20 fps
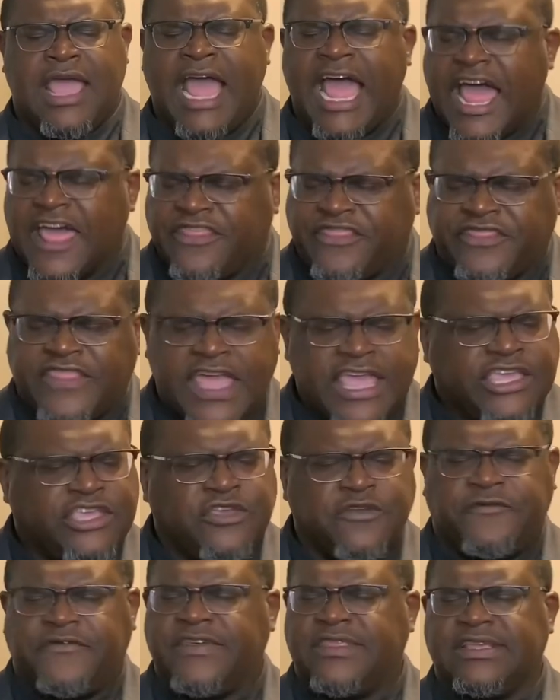I thank
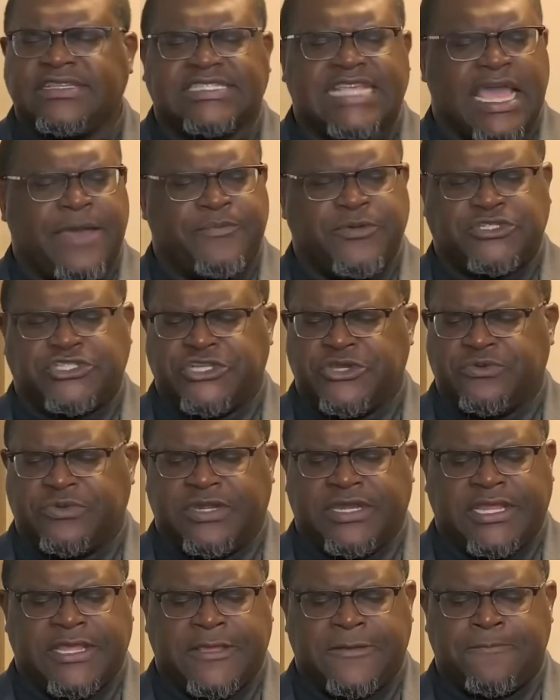you for this
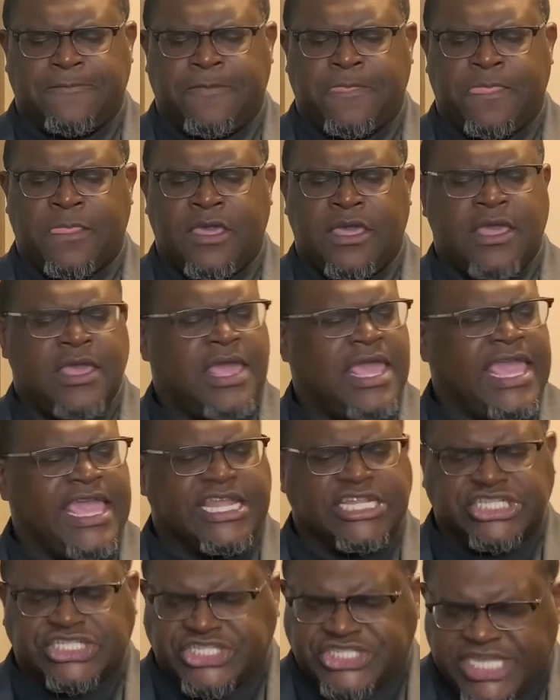opportunity.
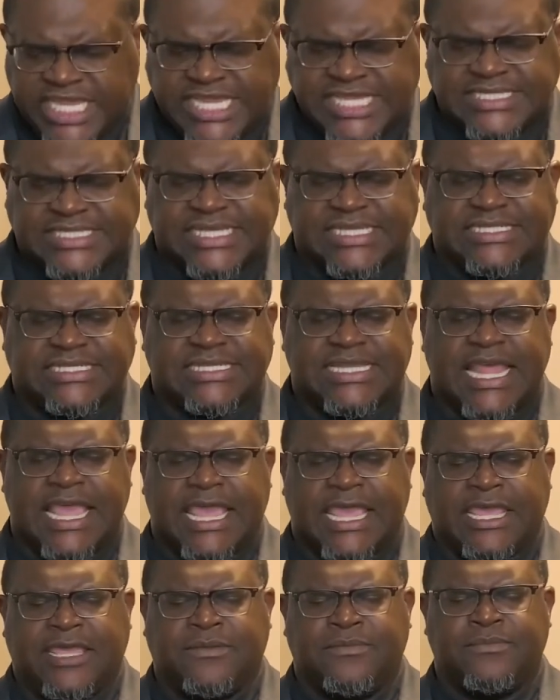In Jesus'
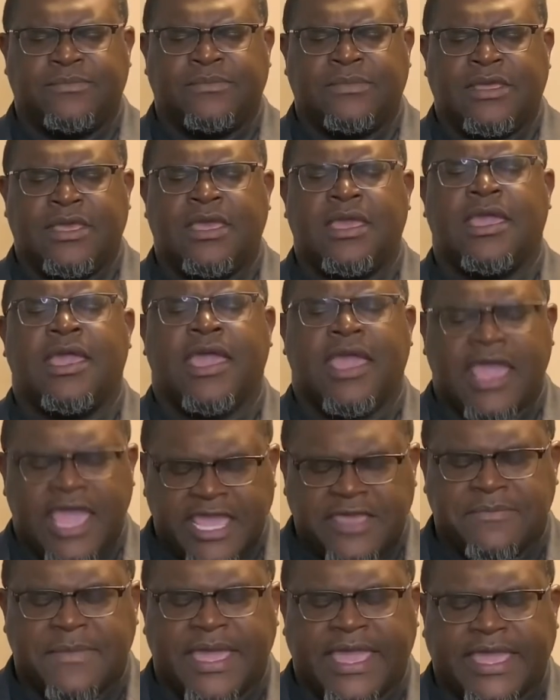name,
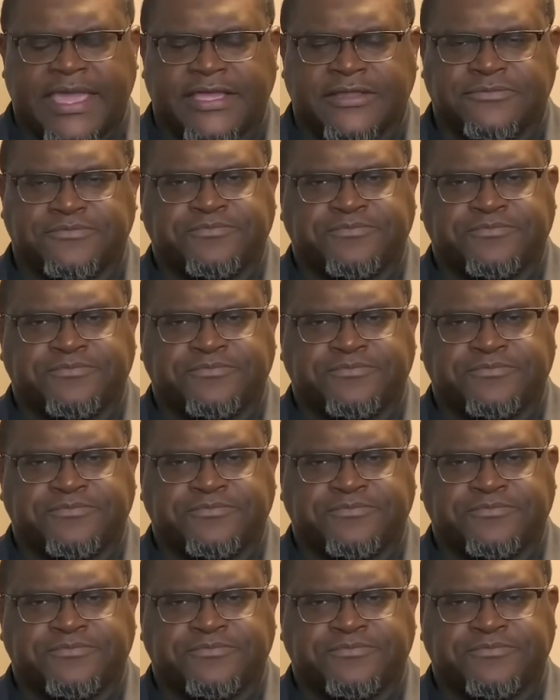amen.